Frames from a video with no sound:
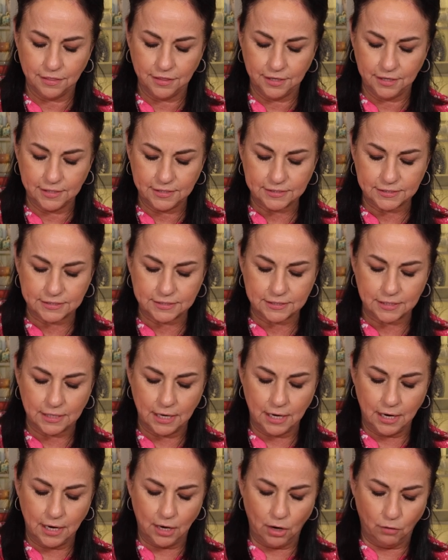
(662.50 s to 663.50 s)
this
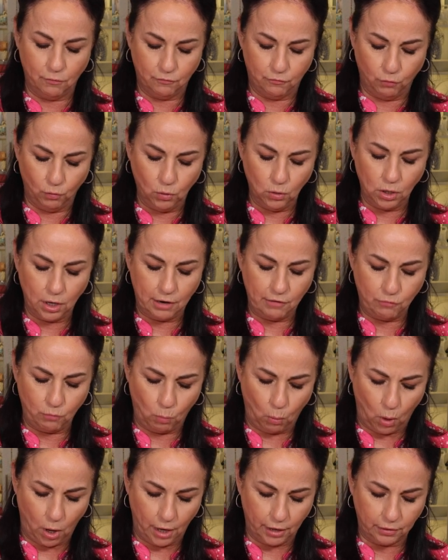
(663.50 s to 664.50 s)
full of
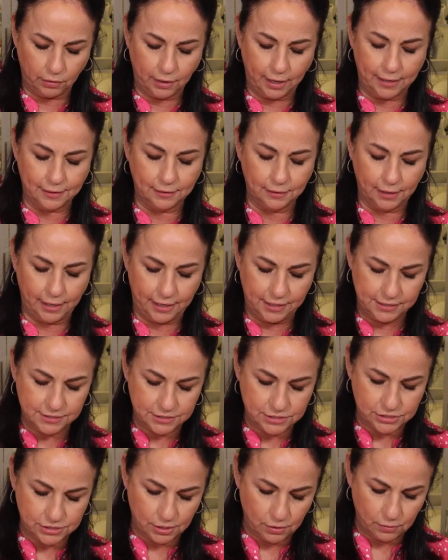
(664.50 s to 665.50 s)
water and let
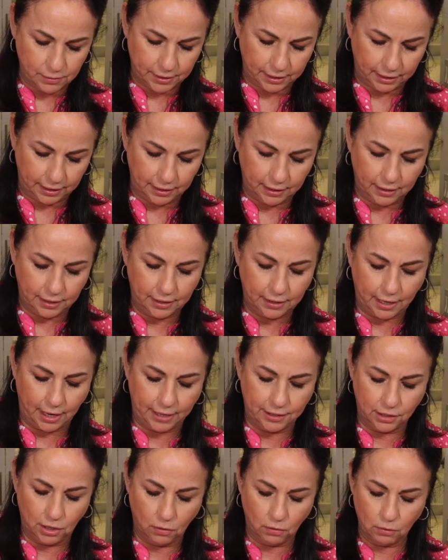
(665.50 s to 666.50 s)
it soak in.
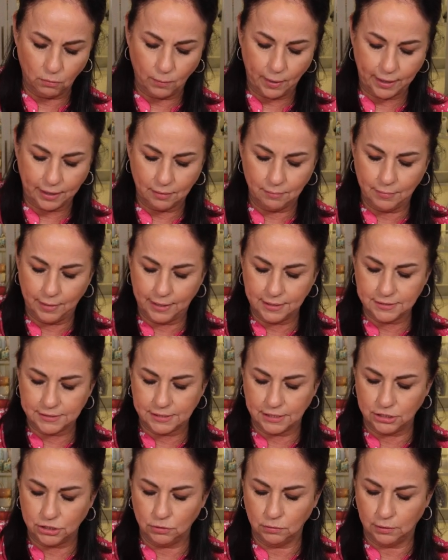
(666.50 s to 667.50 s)
I know it recommends
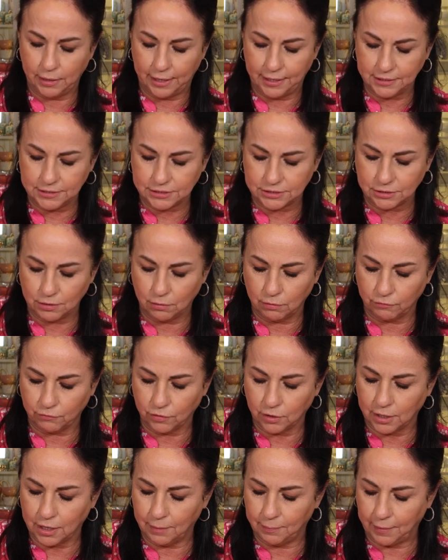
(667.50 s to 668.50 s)
that you let it soak
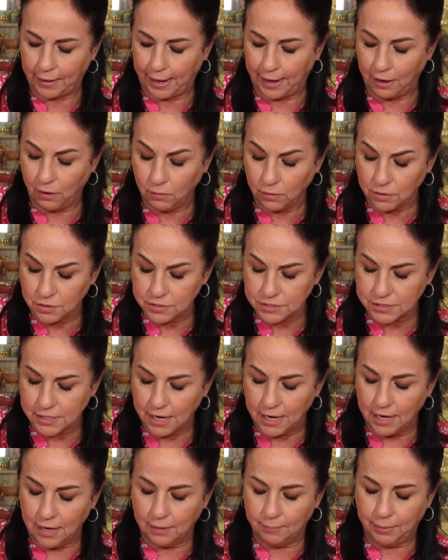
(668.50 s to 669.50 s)
for a couple hours,
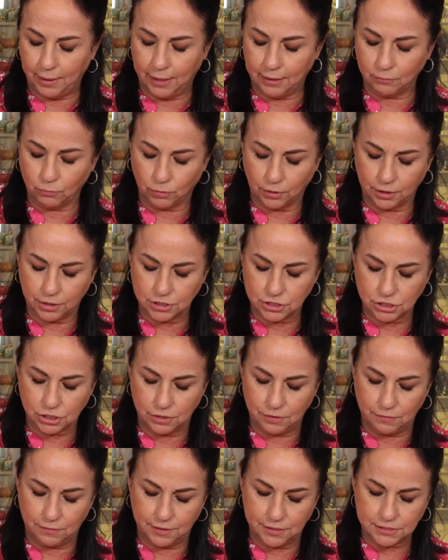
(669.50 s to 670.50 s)
but we're going to show
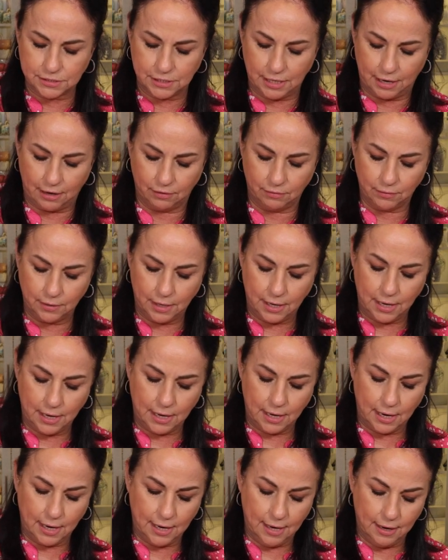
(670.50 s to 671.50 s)
you this now.
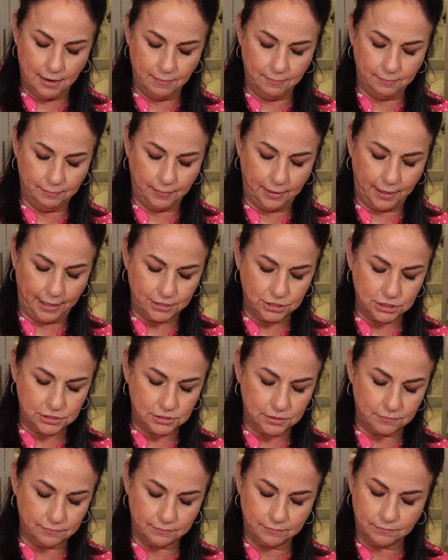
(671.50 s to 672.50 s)
I
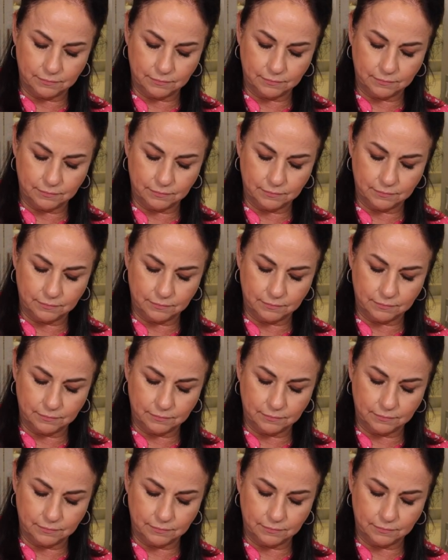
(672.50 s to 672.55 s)
just